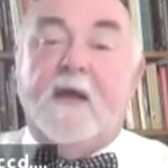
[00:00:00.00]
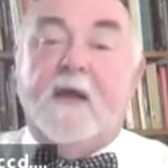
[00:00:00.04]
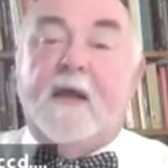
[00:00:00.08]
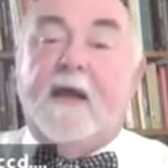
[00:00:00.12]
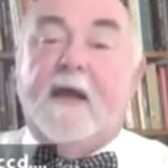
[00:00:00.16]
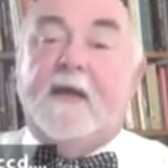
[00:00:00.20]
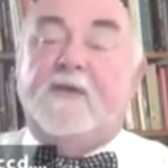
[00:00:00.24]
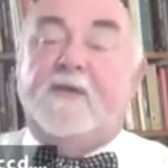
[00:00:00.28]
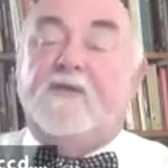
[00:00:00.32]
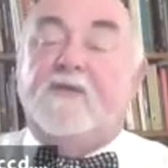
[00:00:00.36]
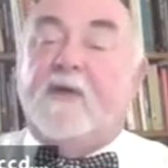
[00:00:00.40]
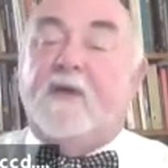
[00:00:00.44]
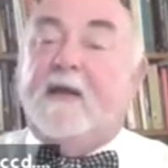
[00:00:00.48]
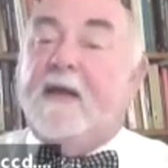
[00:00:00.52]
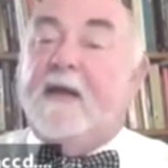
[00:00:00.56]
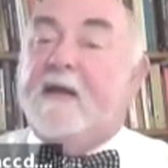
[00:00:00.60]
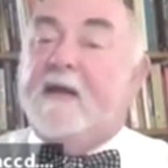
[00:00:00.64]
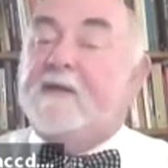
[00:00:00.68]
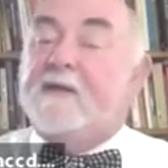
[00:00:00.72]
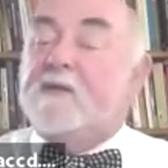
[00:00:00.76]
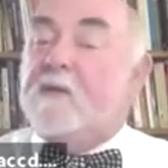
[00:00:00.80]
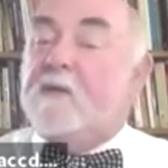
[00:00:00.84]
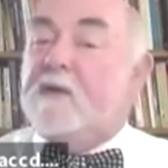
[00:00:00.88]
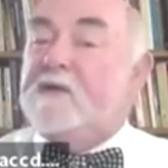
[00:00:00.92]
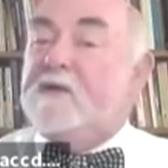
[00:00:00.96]
I try to
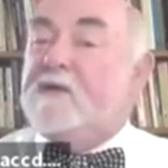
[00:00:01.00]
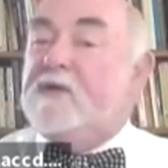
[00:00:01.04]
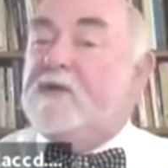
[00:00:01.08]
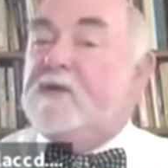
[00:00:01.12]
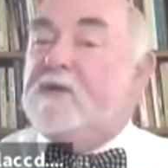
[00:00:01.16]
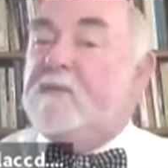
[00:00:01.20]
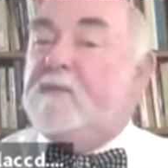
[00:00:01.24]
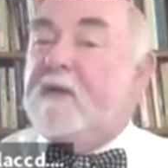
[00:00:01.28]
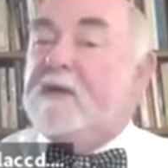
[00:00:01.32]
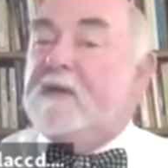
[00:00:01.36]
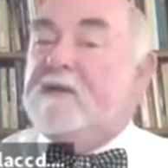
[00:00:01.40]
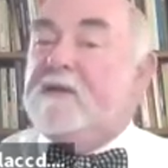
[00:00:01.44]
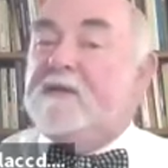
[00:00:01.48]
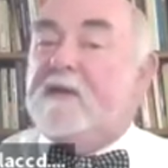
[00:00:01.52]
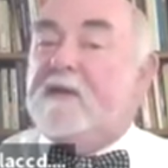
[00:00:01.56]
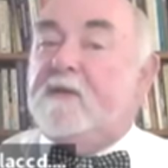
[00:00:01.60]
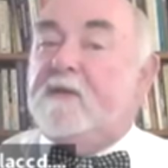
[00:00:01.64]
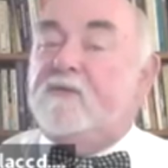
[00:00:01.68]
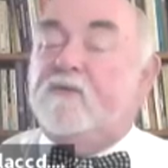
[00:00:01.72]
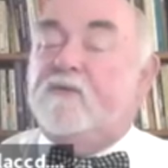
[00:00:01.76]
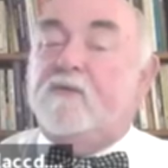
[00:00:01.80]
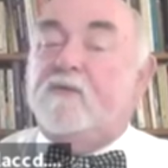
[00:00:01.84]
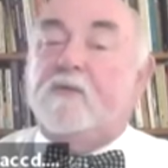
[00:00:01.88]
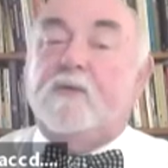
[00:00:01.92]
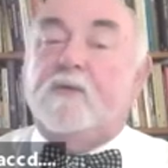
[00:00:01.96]
ask questions about
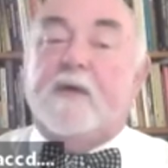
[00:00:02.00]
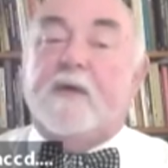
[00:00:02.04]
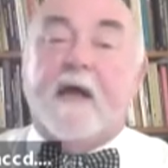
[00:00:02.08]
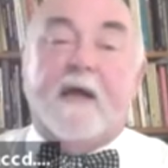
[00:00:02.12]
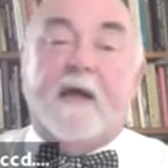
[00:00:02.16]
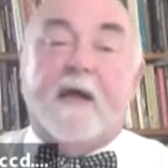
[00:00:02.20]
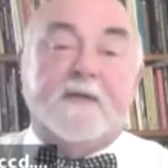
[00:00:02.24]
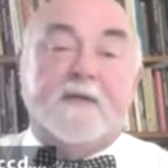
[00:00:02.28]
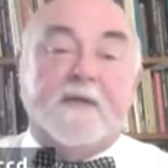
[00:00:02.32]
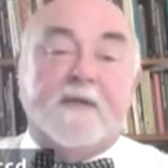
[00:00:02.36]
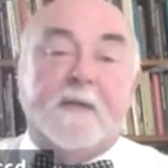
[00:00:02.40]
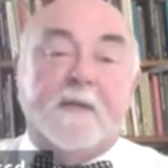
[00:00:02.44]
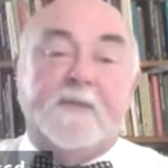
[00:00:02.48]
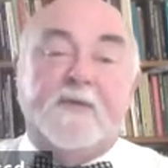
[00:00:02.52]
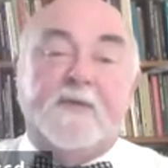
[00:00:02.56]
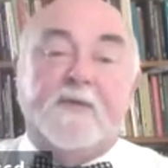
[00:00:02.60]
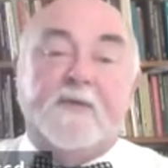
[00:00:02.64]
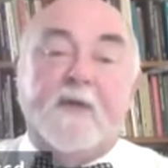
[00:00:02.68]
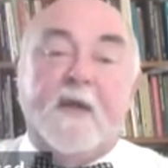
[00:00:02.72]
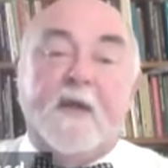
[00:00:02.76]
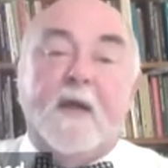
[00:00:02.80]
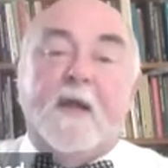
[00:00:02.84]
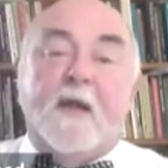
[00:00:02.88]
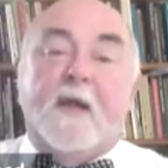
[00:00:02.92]
central concepts.